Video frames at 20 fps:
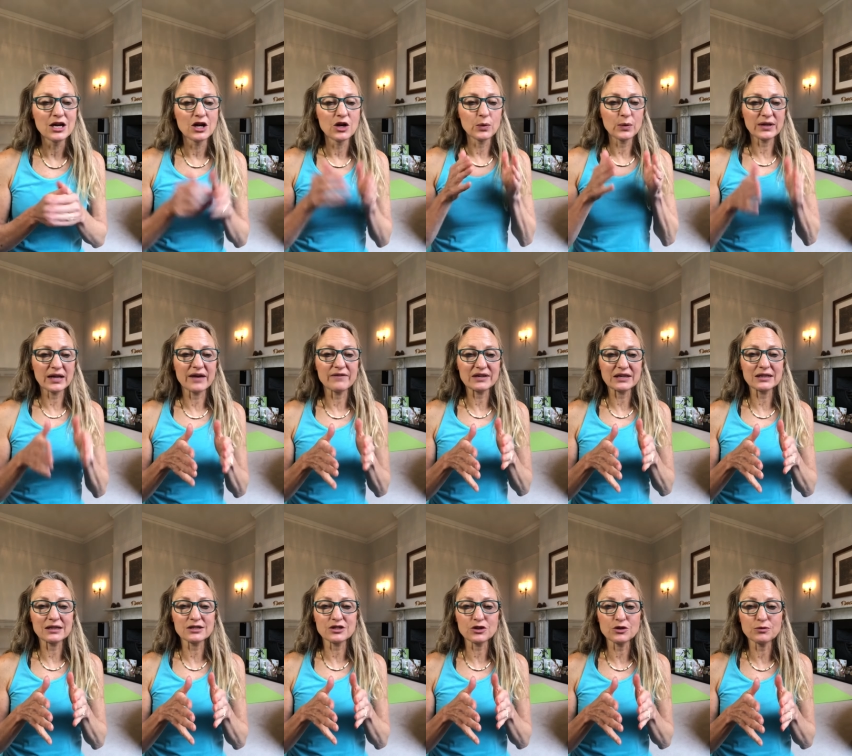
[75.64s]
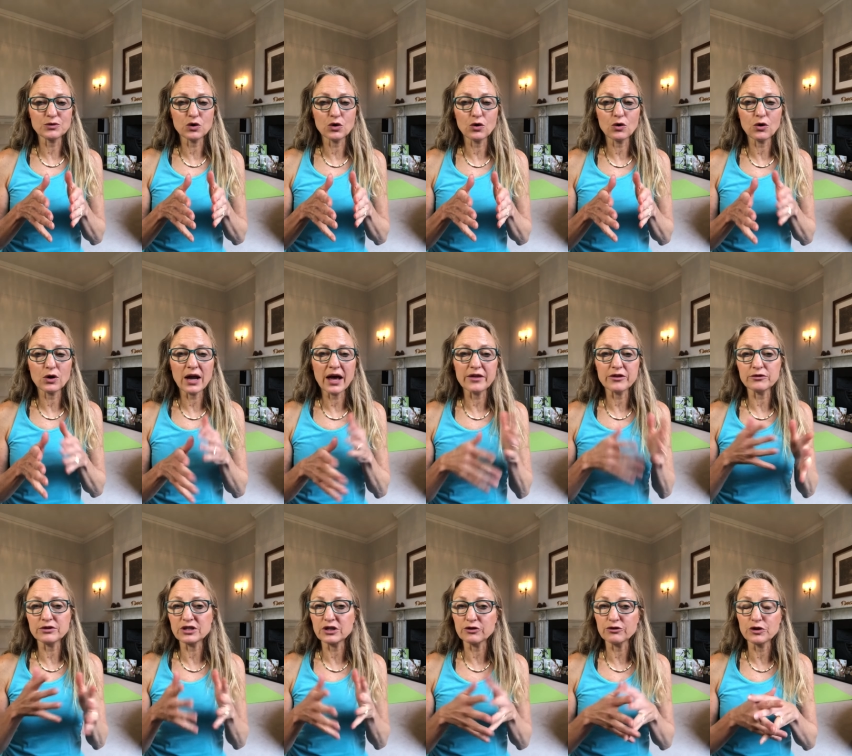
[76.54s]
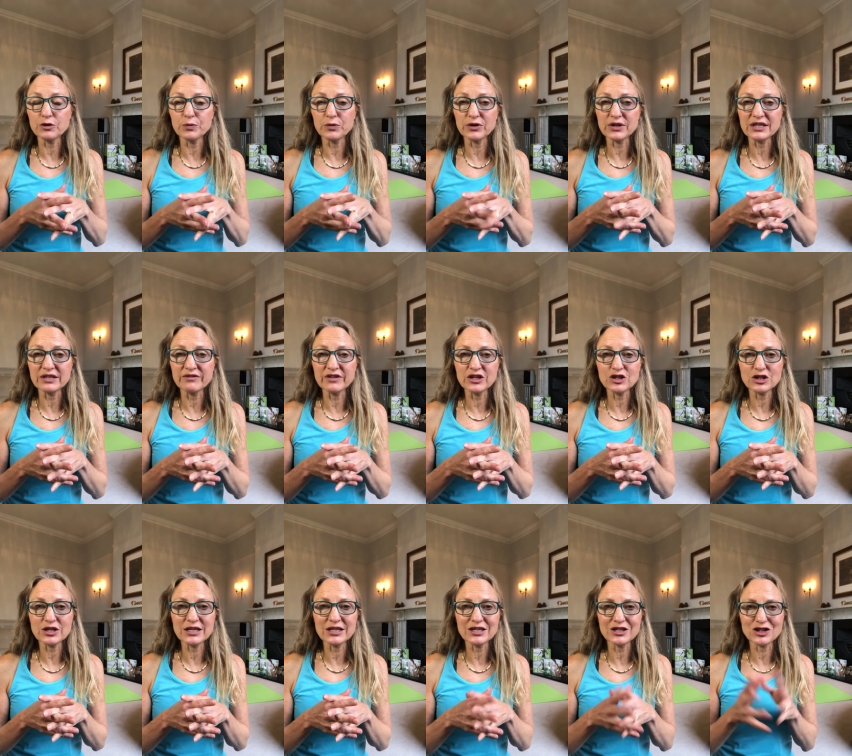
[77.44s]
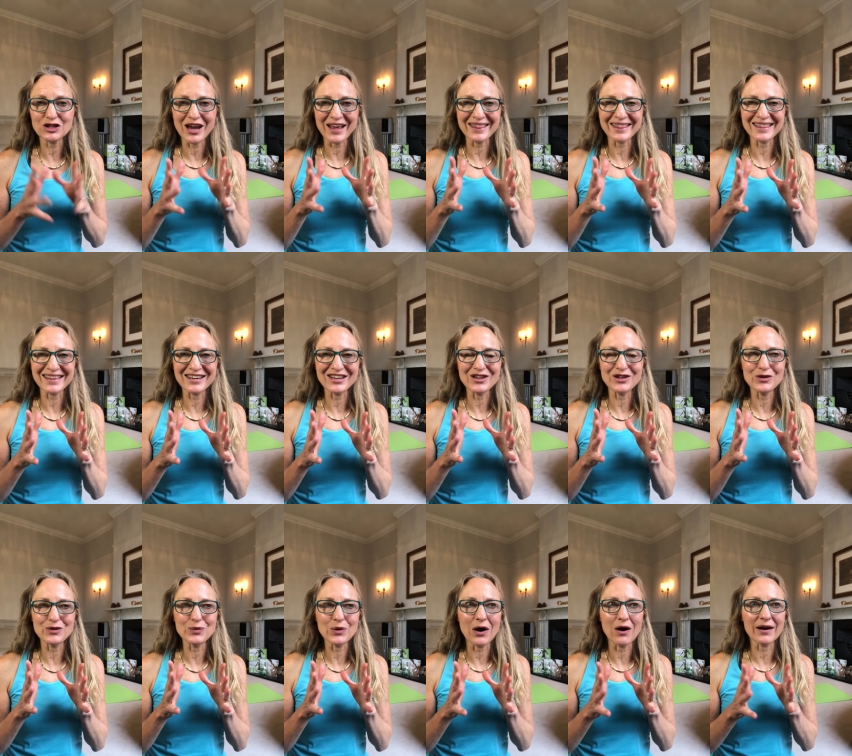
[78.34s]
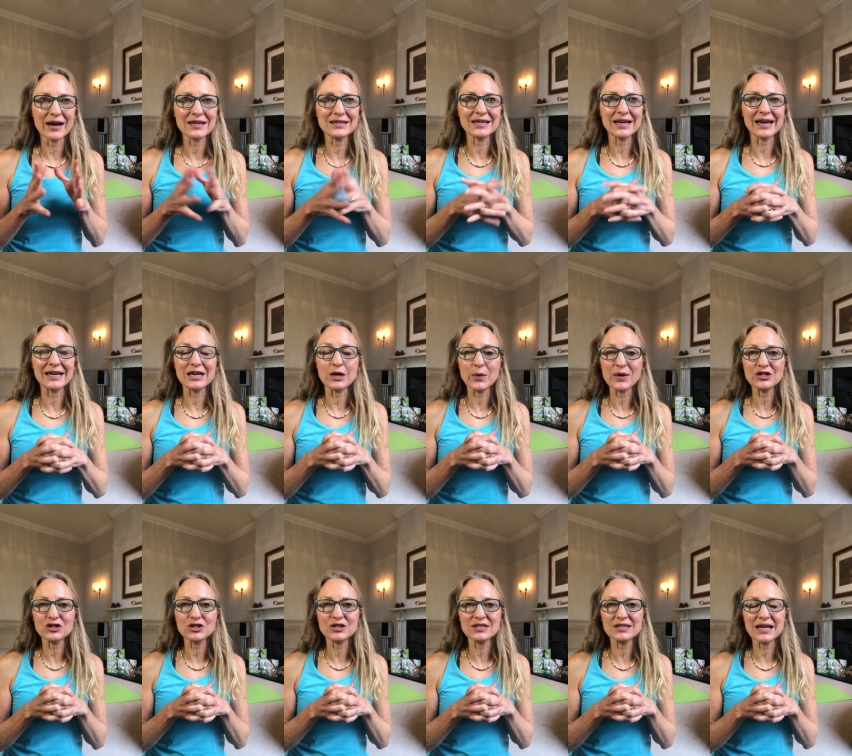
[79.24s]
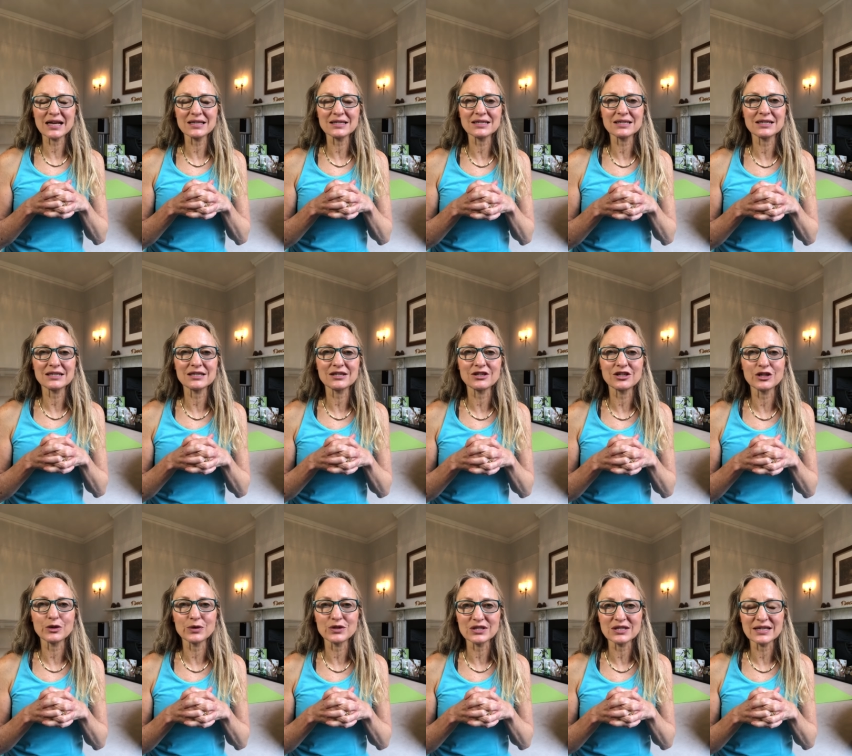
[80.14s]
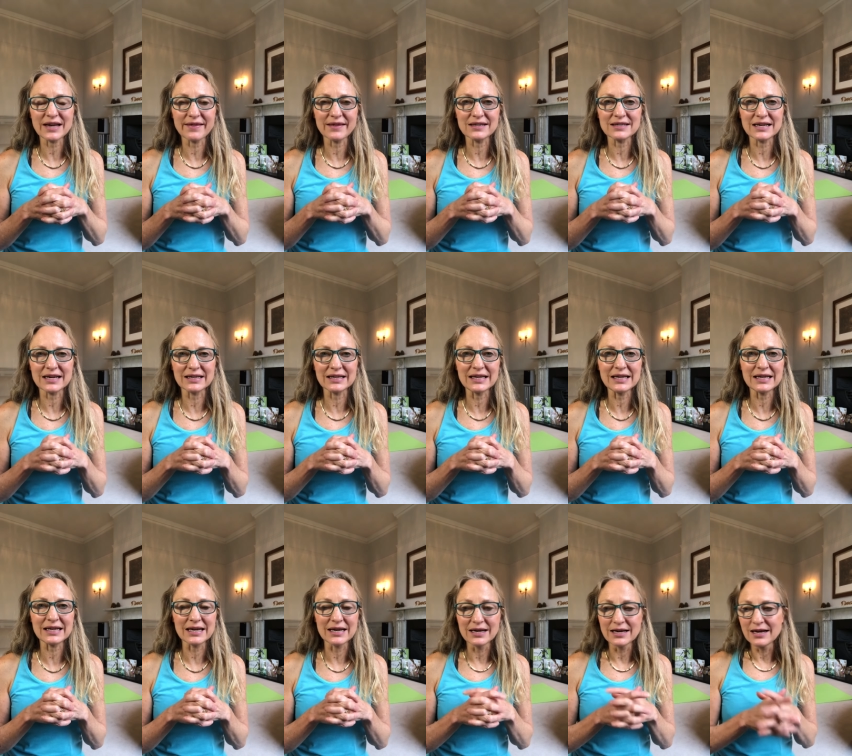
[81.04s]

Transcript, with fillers: we'll have a little Zoom call either as a group or individually to check that you are getting any questions answered and that you understand the technique.